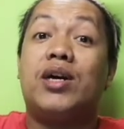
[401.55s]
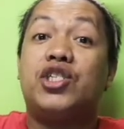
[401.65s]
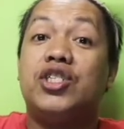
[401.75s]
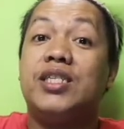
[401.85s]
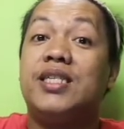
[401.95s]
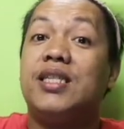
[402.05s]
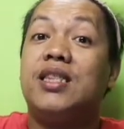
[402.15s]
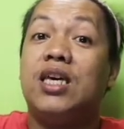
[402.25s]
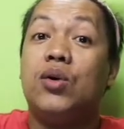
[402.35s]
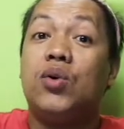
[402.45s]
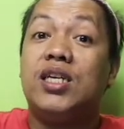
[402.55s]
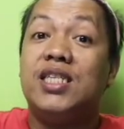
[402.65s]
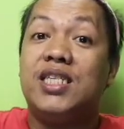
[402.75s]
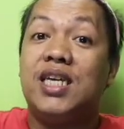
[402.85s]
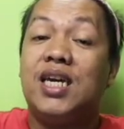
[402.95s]
questions that you
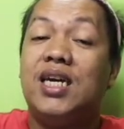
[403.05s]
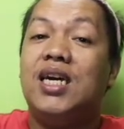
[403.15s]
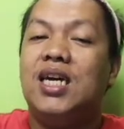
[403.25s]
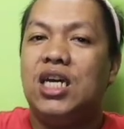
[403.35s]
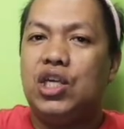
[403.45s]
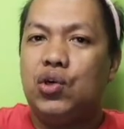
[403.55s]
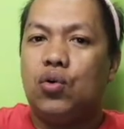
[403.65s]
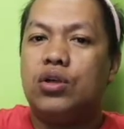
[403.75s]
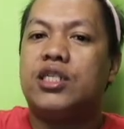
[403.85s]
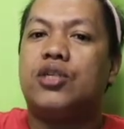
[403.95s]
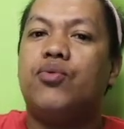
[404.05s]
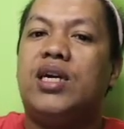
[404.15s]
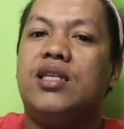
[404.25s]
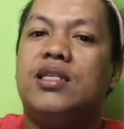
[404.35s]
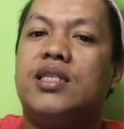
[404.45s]
can see in your
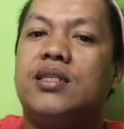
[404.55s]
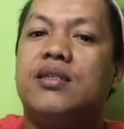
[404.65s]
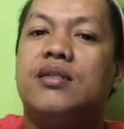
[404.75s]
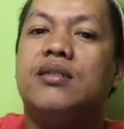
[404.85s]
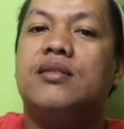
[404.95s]
screens.